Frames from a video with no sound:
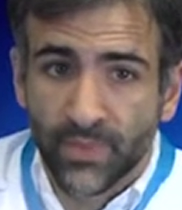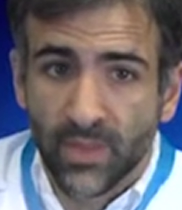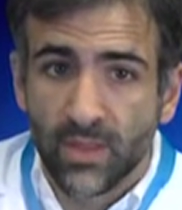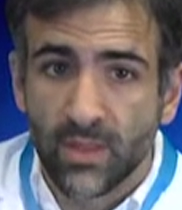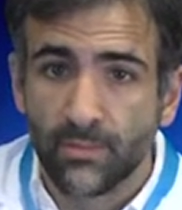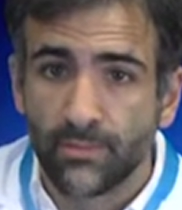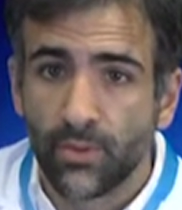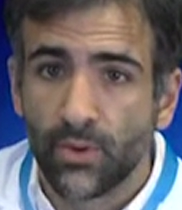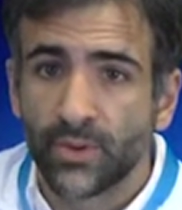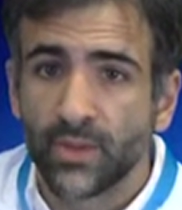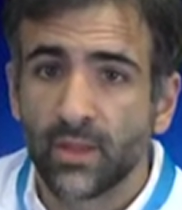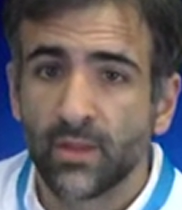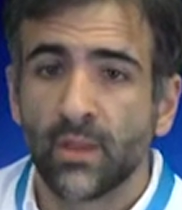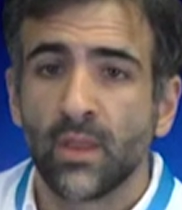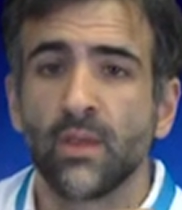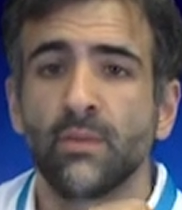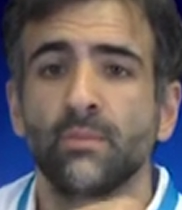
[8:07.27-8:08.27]
important
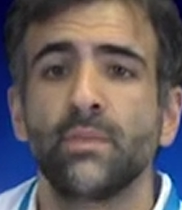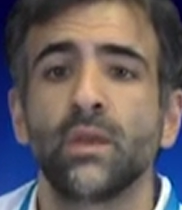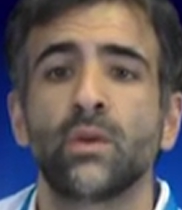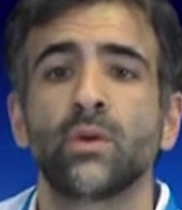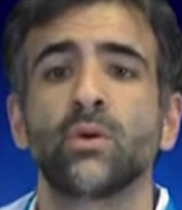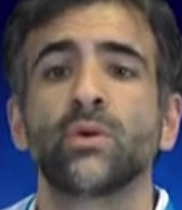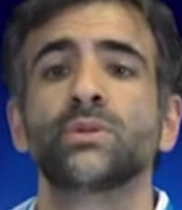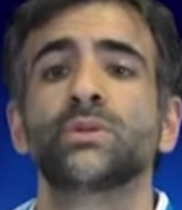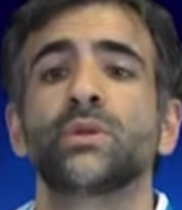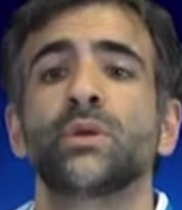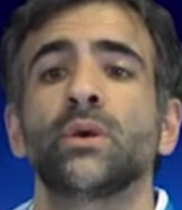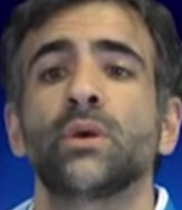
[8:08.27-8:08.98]
because